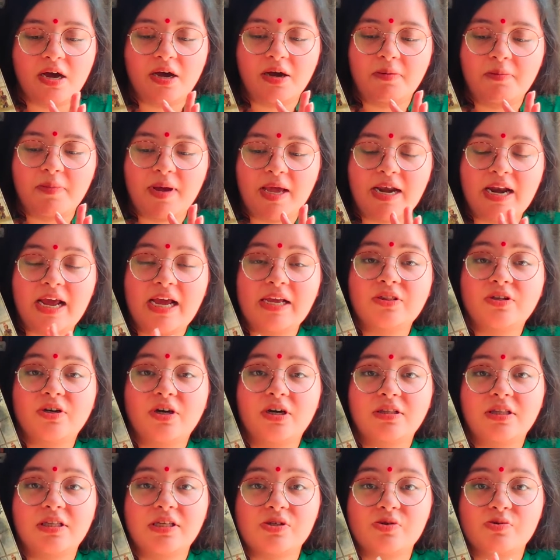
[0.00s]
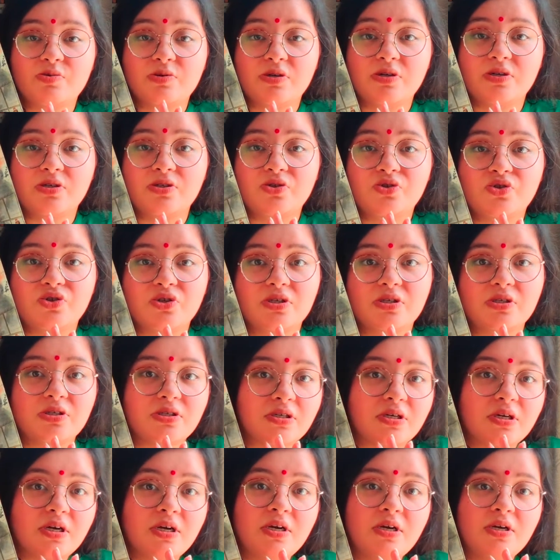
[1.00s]
And I thought this was
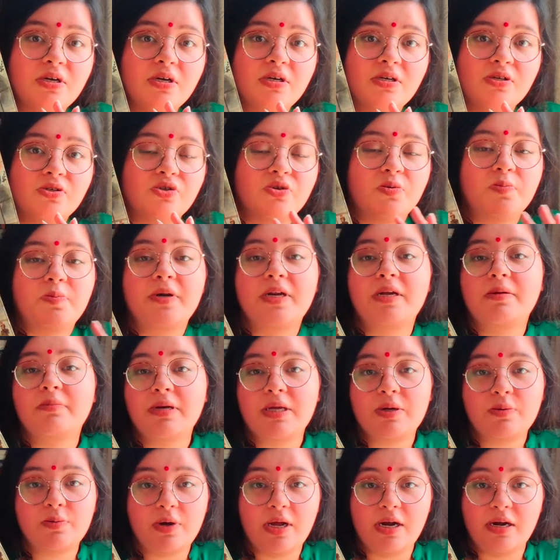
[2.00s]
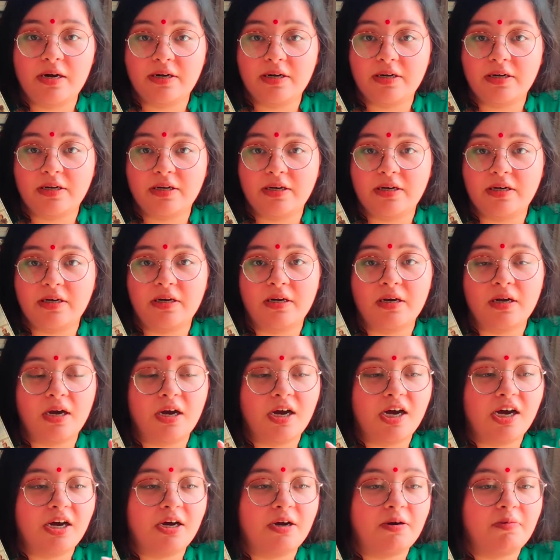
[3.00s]
just supremely well written.
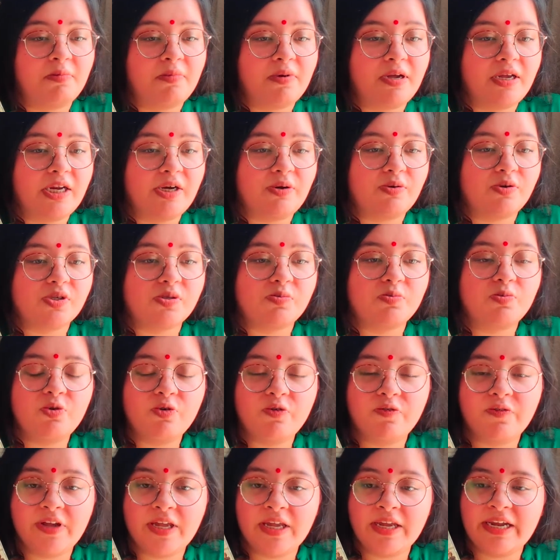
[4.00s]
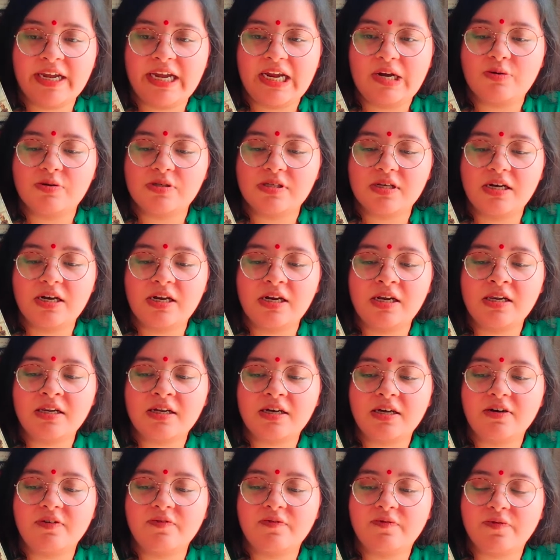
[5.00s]
It was moving. It was a little
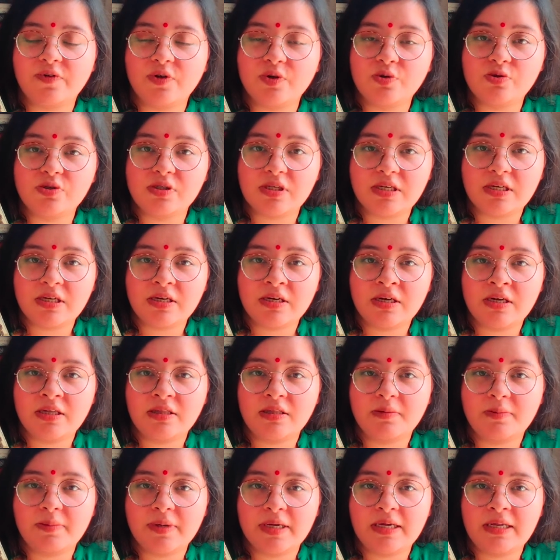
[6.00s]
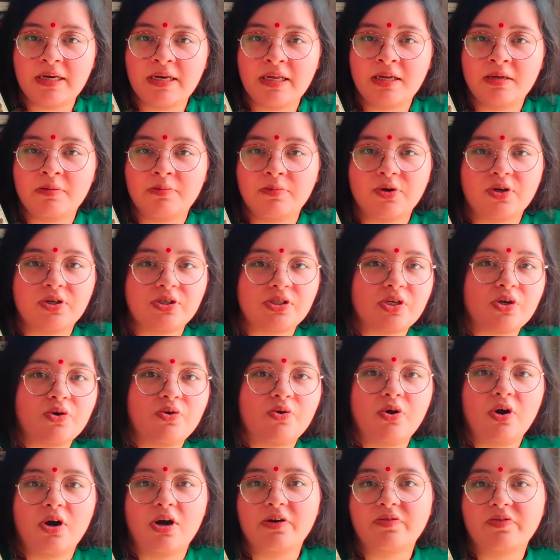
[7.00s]
confusing in the beginning because there
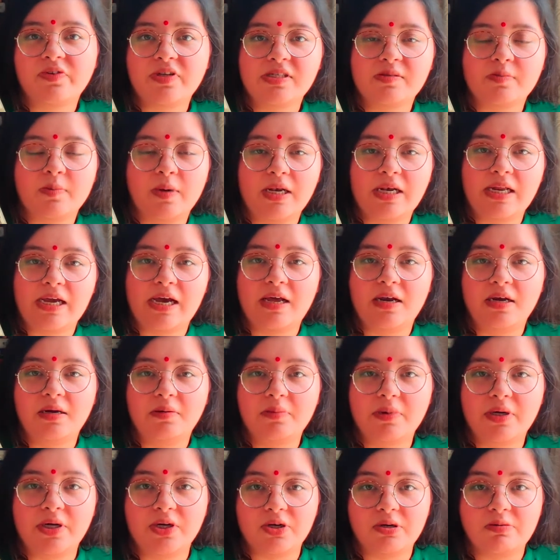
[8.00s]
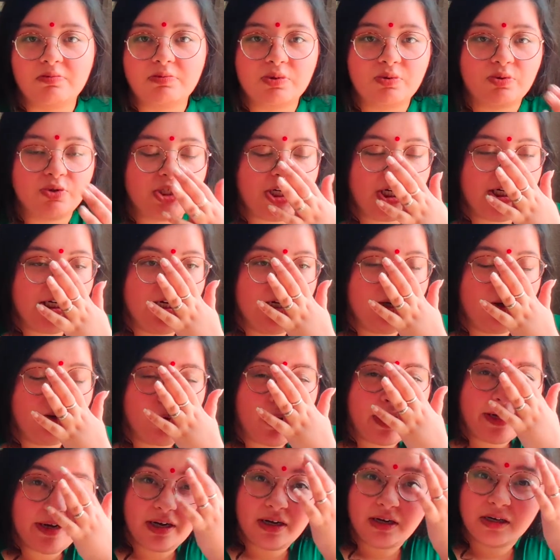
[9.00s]
were a lot of these Malayalam terms which I didn't
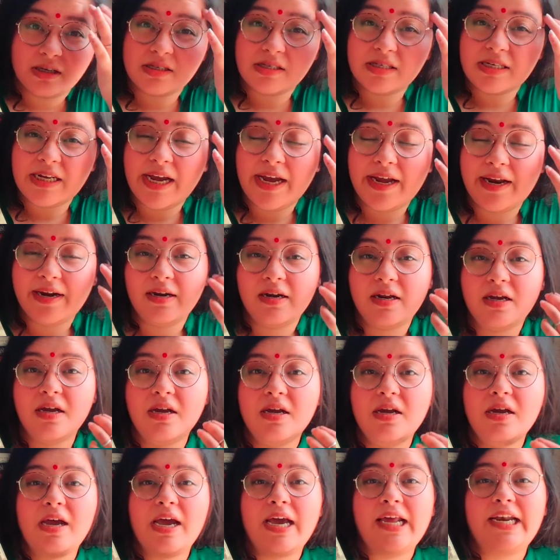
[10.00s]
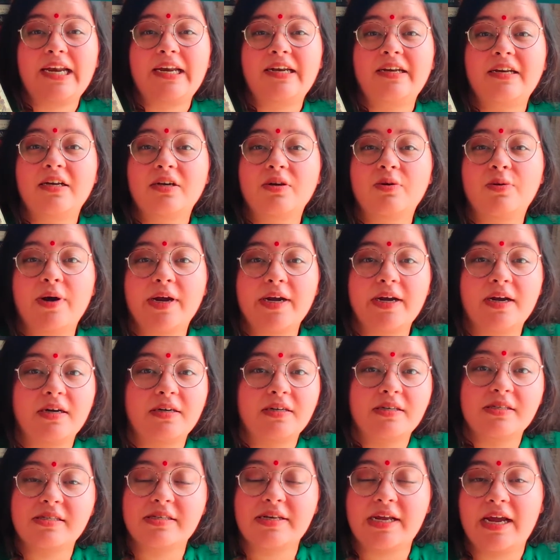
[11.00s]
quite understand. And I didn't quite
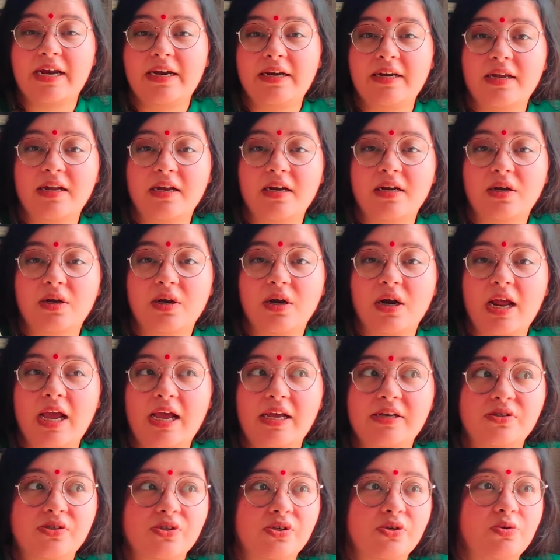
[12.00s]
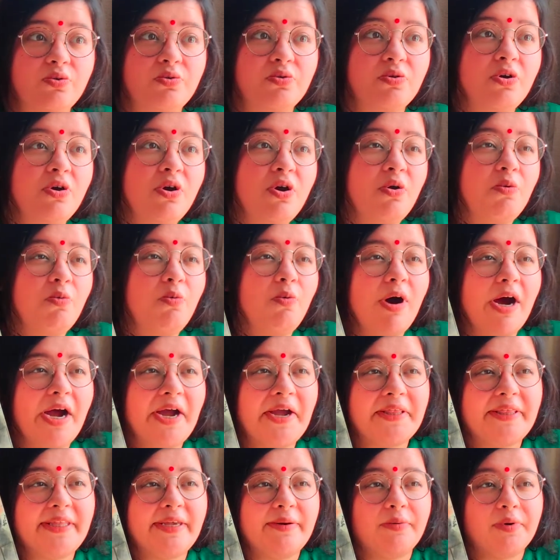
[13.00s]
understand it as to
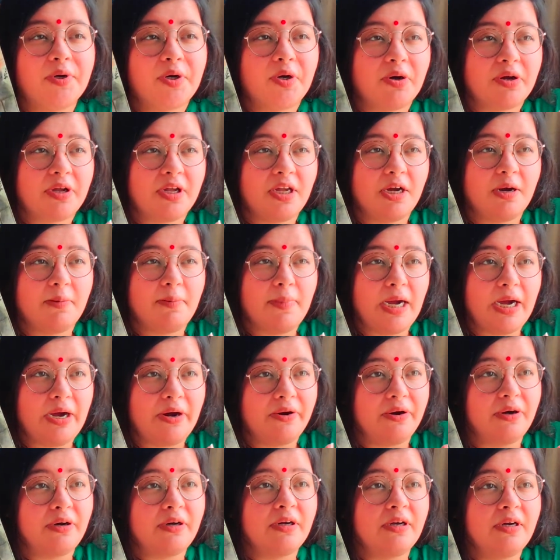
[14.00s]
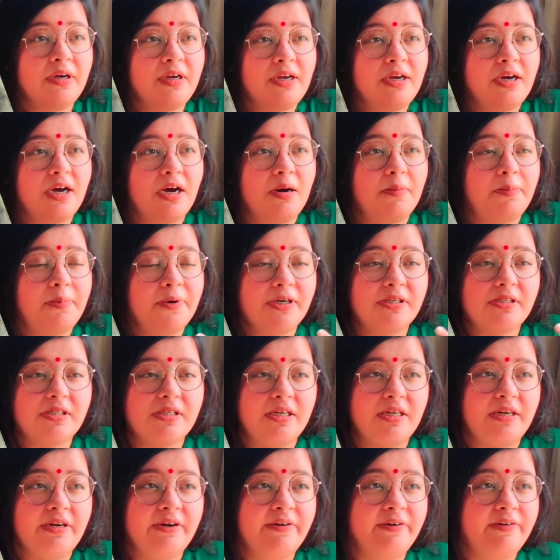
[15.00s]
why they were talking about a
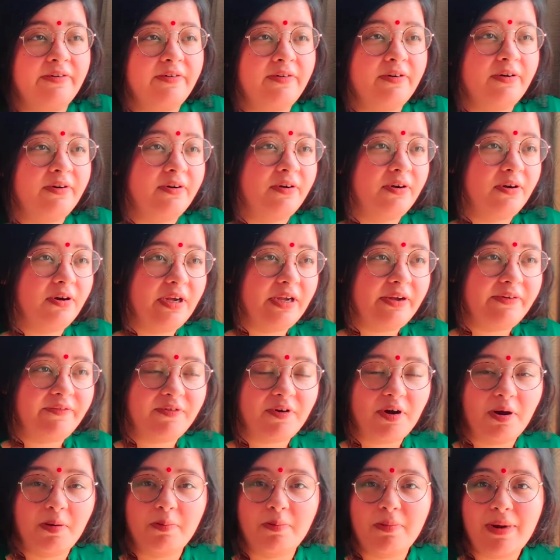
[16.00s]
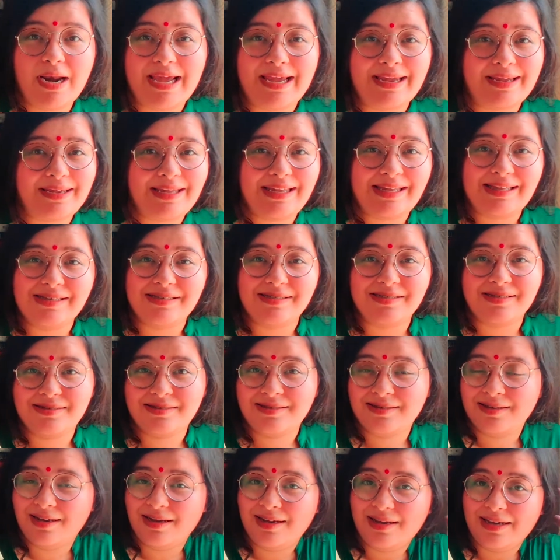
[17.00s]
person from like his
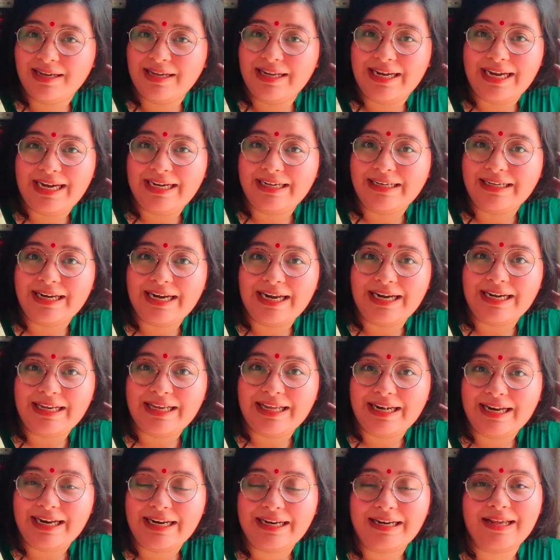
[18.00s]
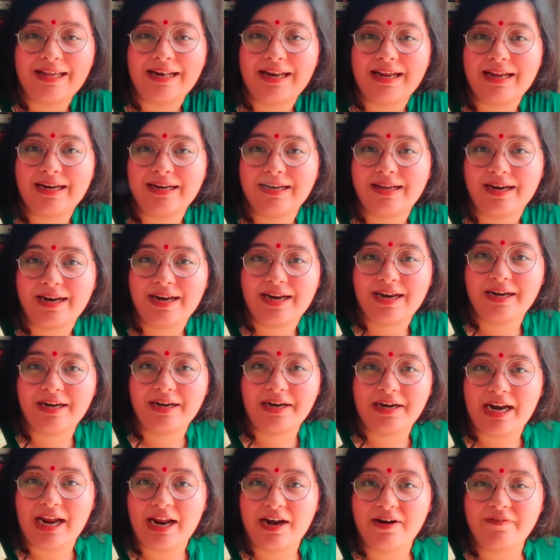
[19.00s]

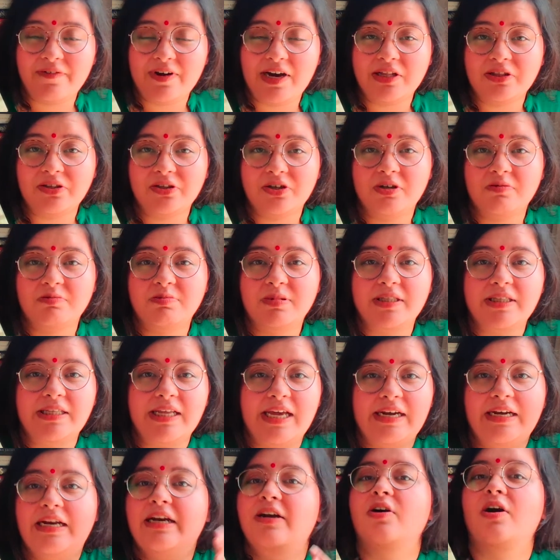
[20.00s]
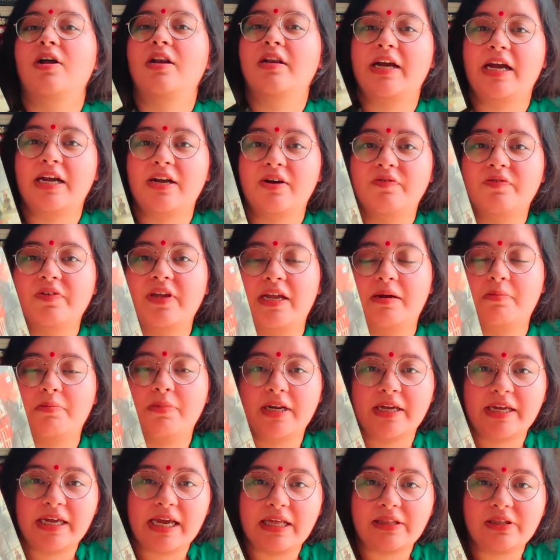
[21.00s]
great-great-great-great-great-grandfather. But then it all kind of came
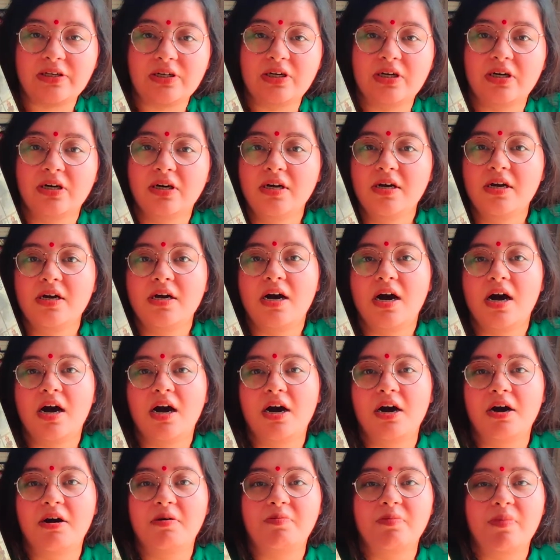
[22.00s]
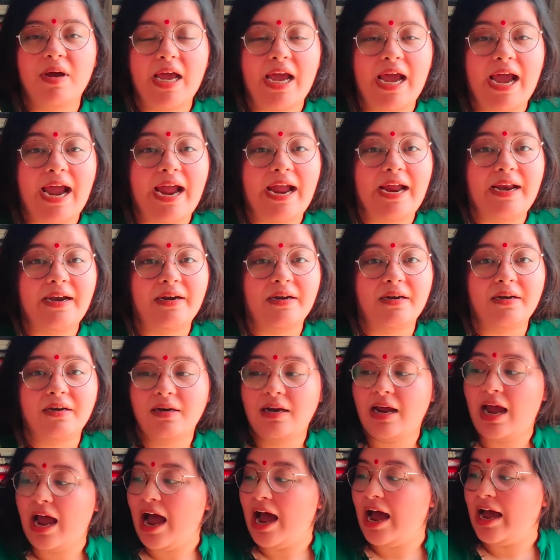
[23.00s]
together. And
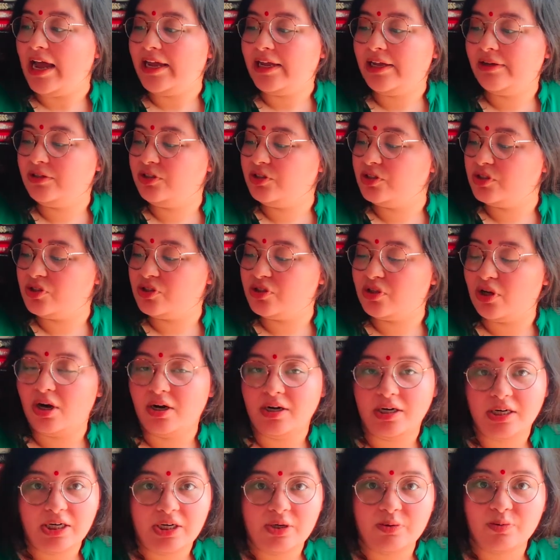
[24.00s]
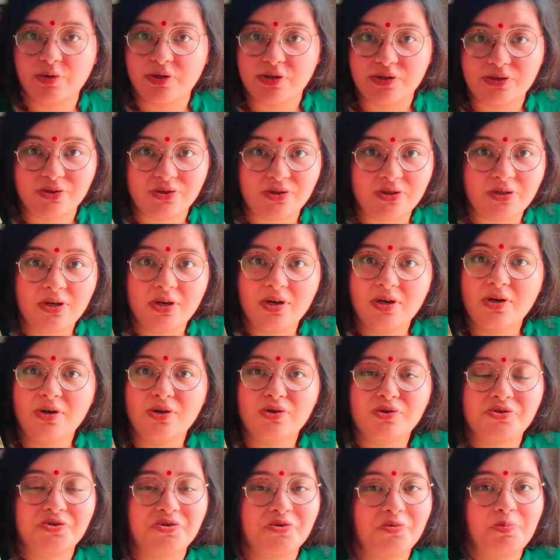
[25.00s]
I just thought it was
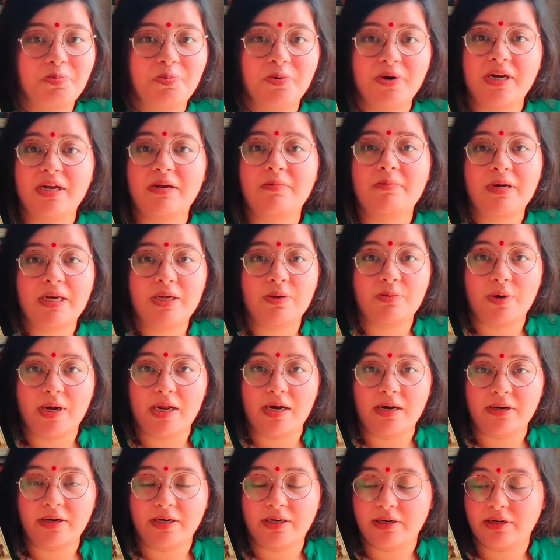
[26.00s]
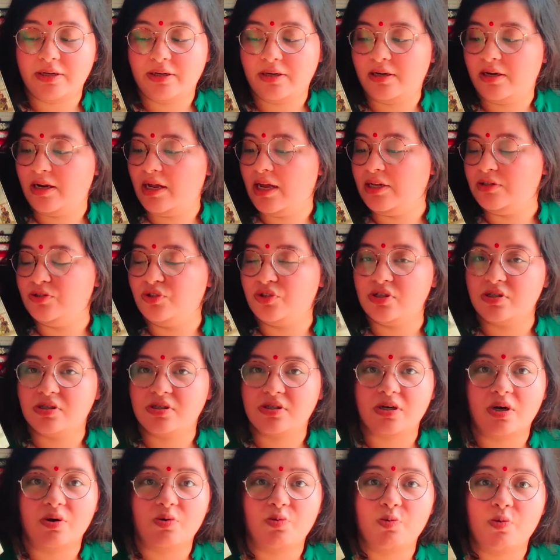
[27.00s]
supremely well written and
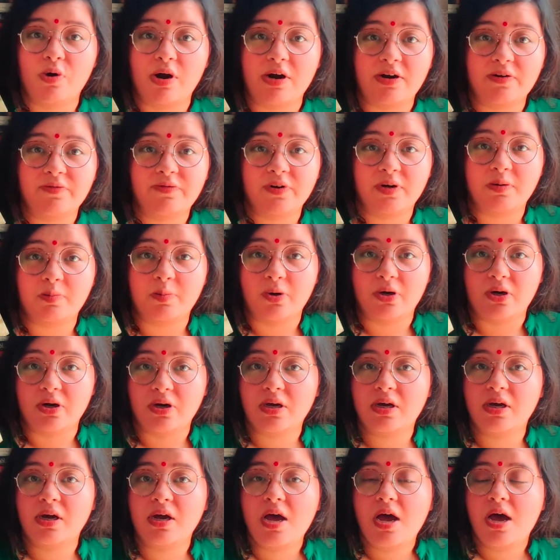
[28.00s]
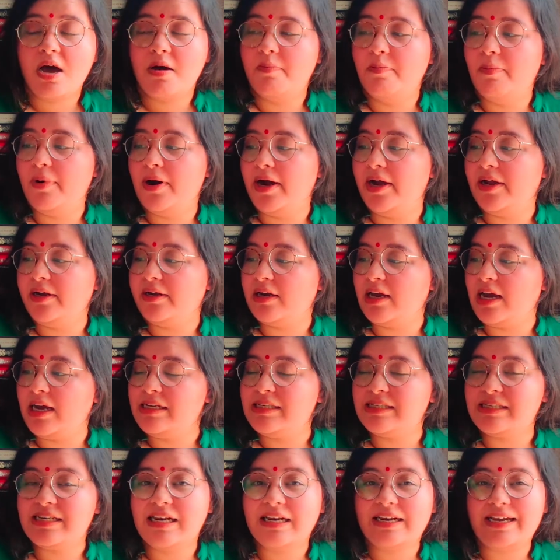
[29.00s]
just a wonderful book. But I
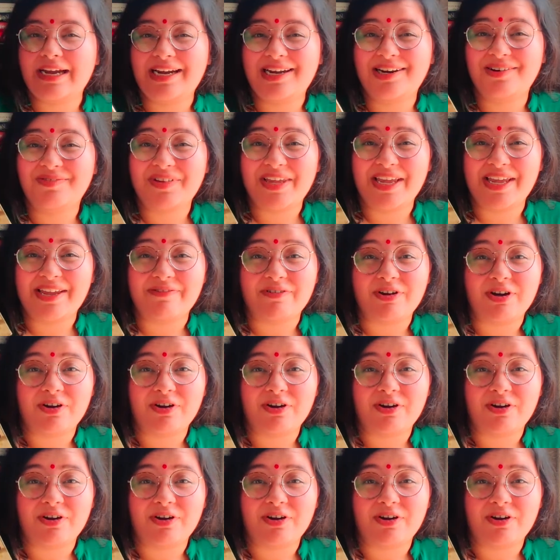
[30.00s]
still kind of gave